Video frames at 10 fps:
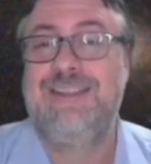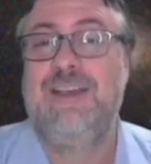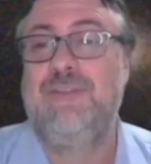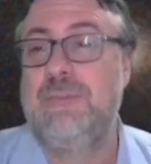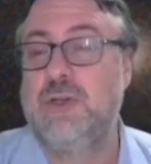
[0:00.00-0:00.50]

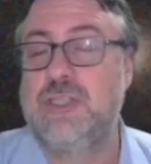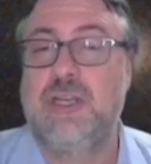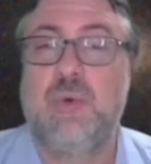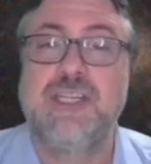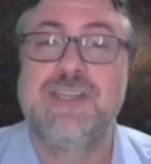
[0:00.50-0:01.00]
of the motion
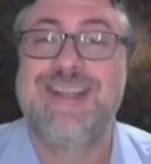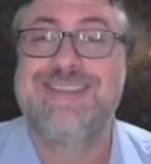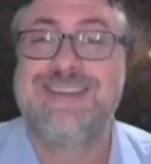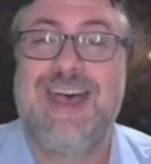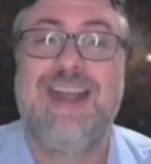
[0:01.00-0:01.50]
equation
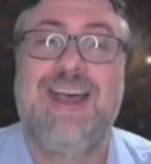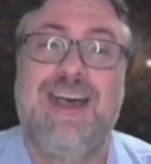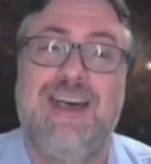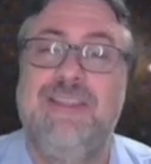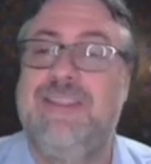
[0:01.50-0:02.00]
that's not
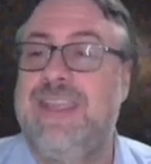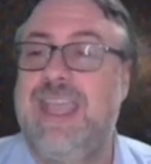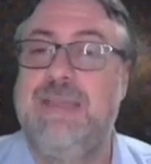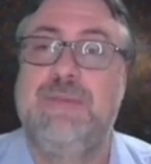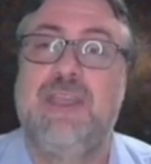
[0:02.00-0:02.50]
on the
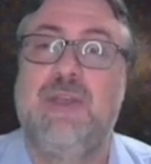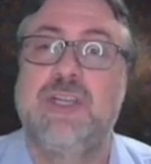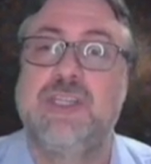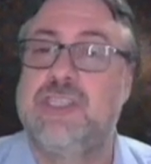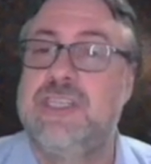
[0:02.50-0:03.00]
AP
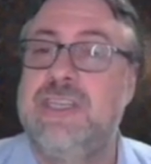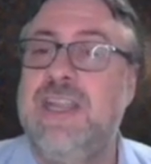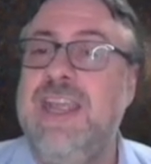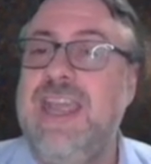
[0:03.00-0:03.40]
equation sheet.